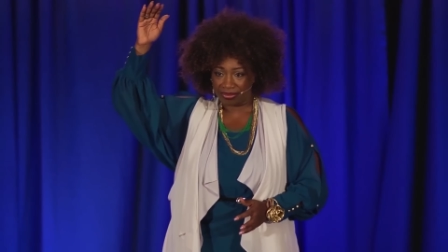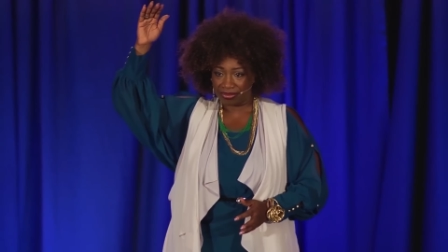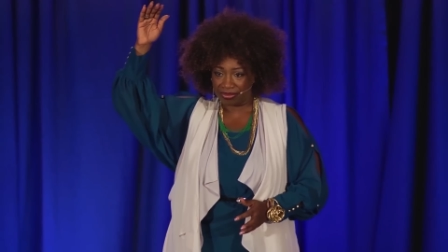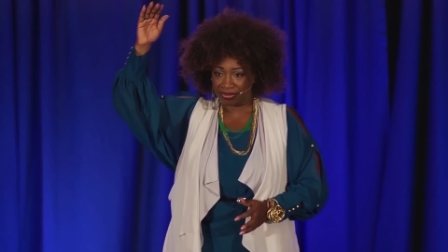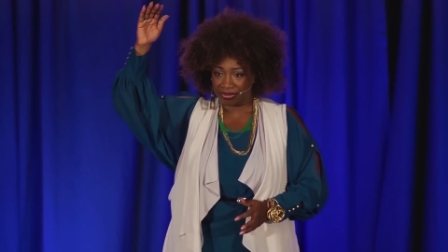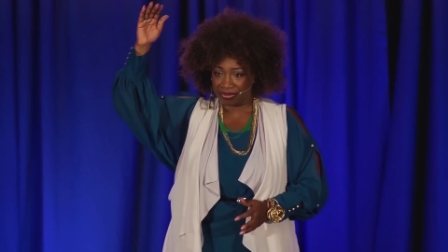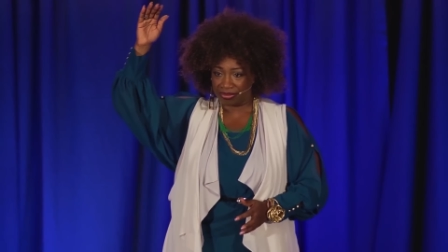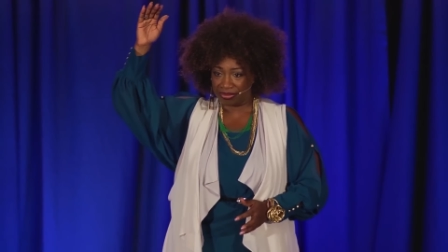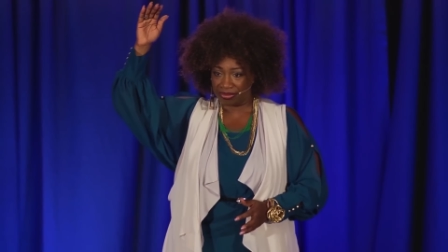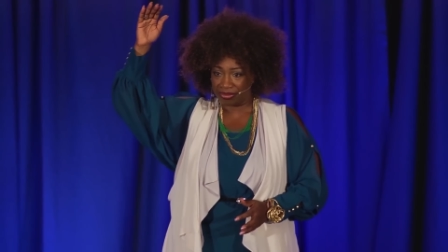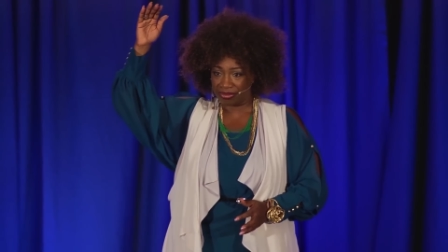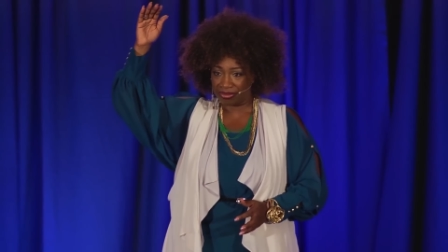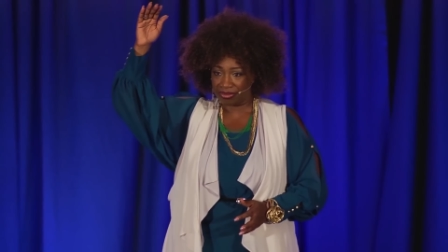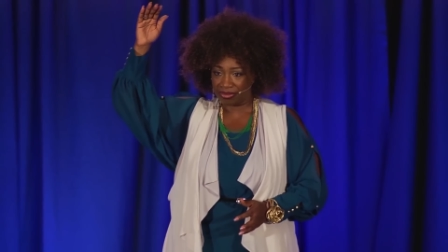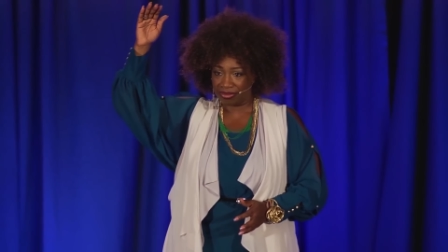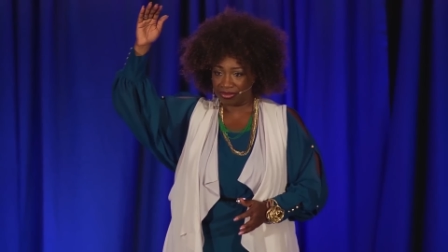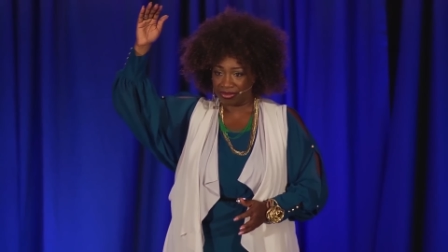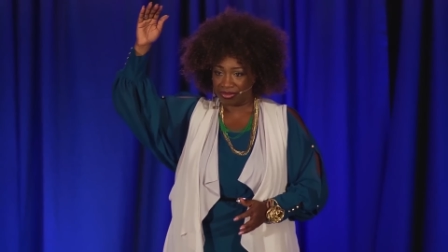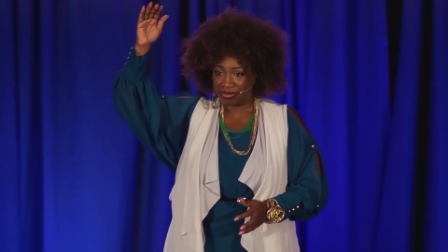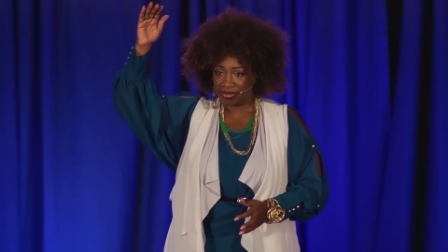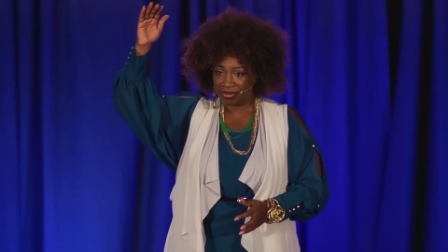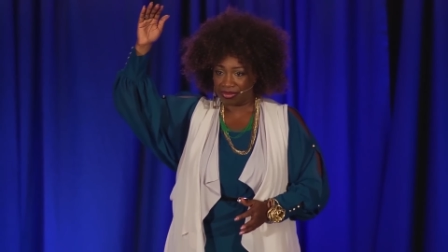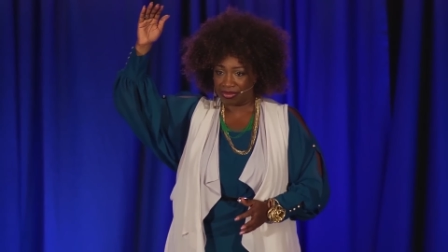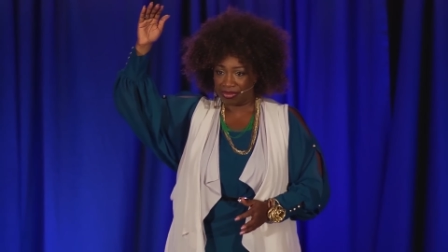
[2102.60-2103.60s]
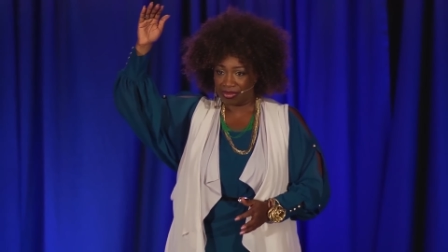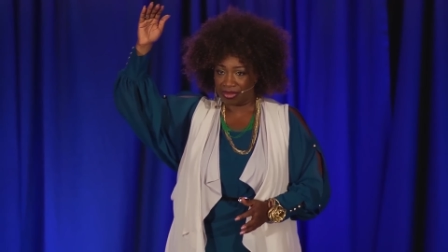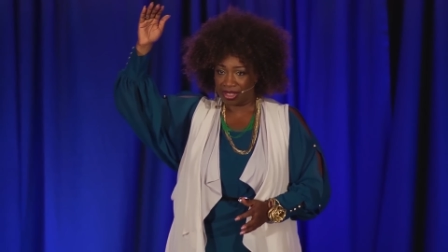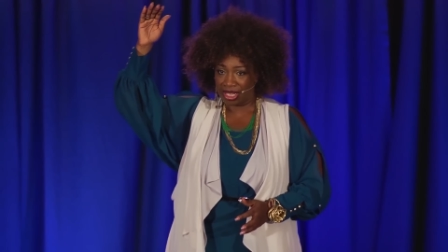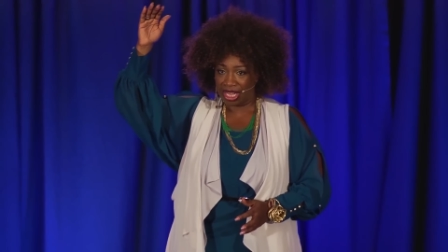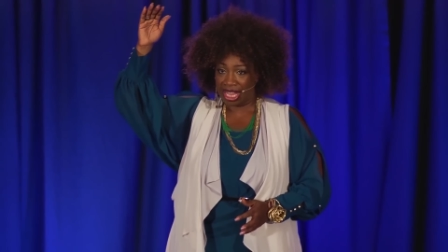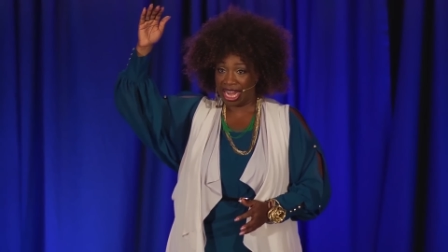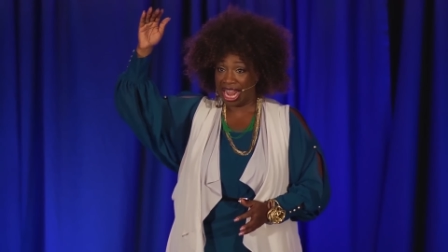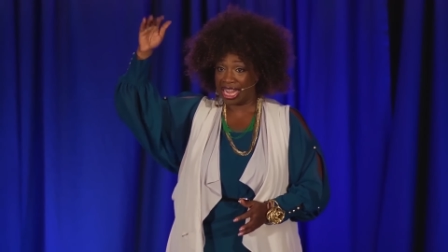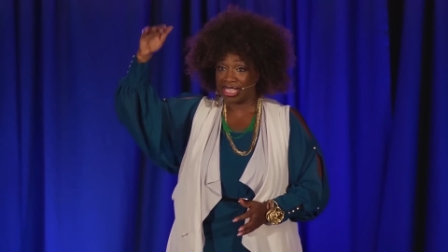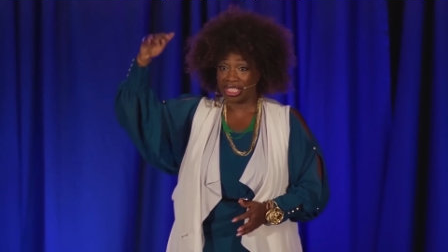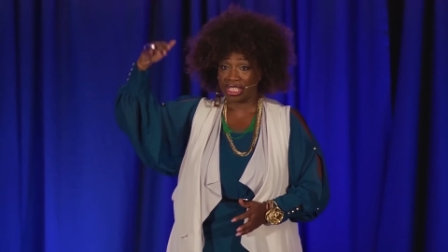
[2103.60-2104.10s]
Yes, yes.
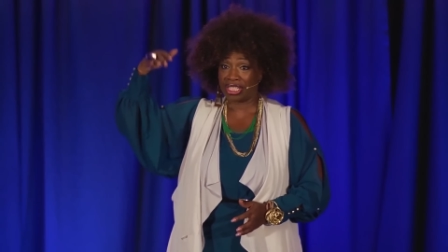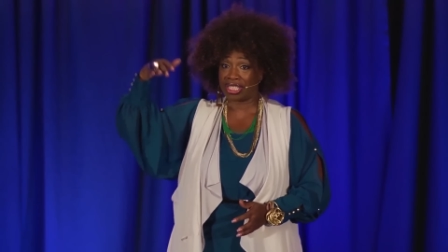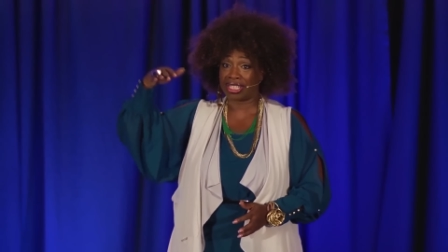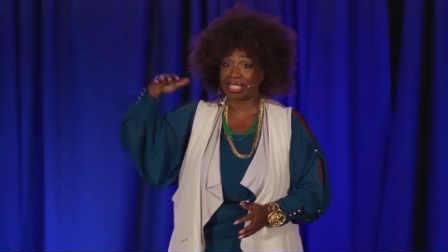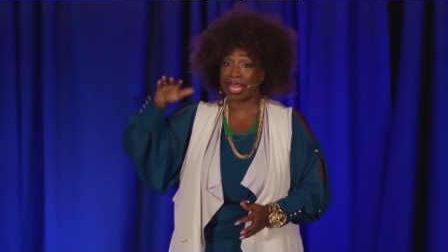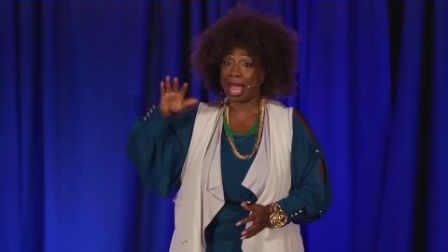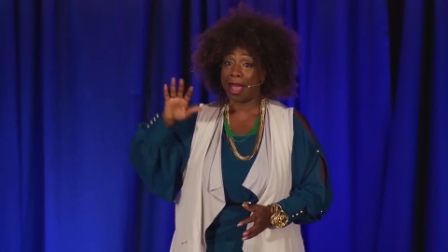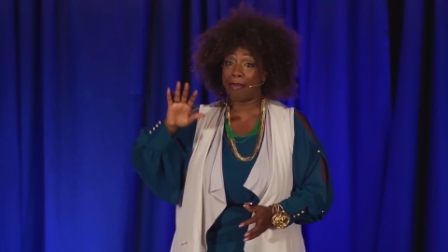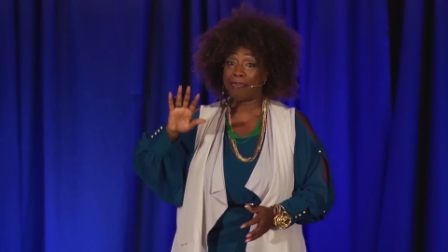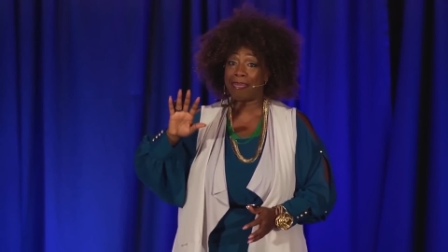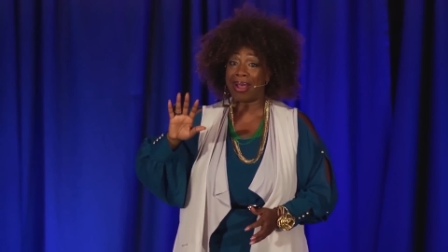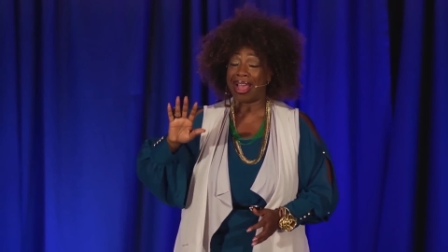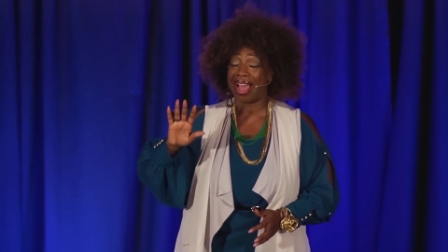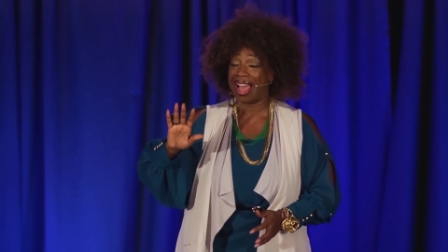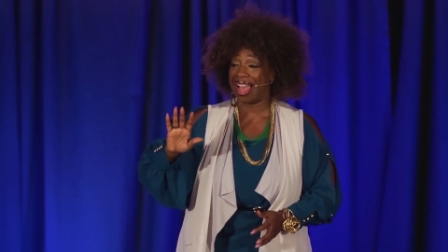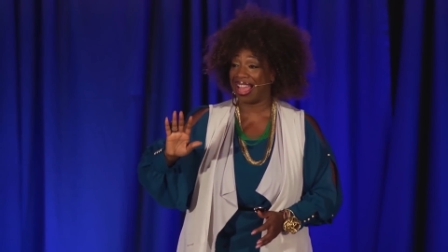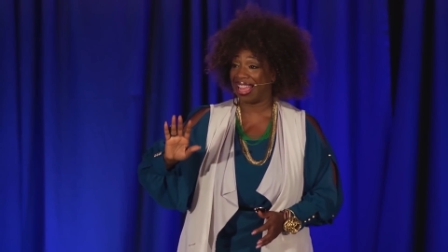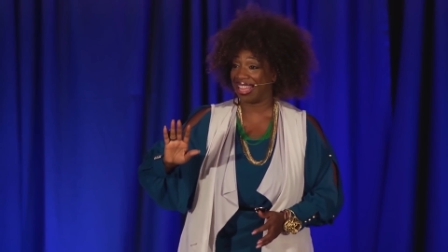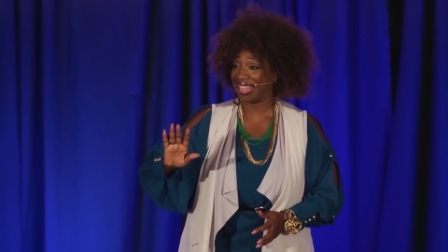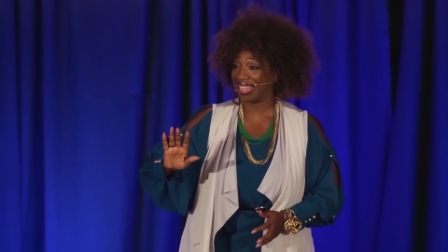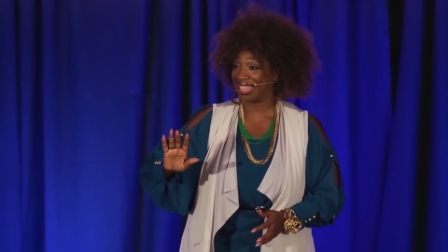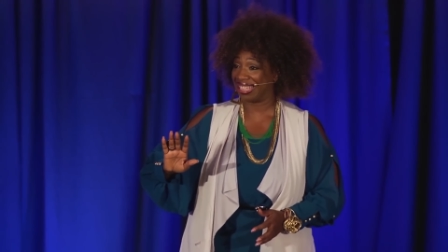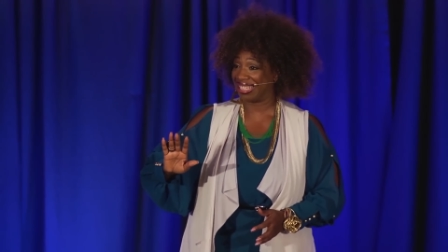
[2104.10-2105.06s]
And I just stopped by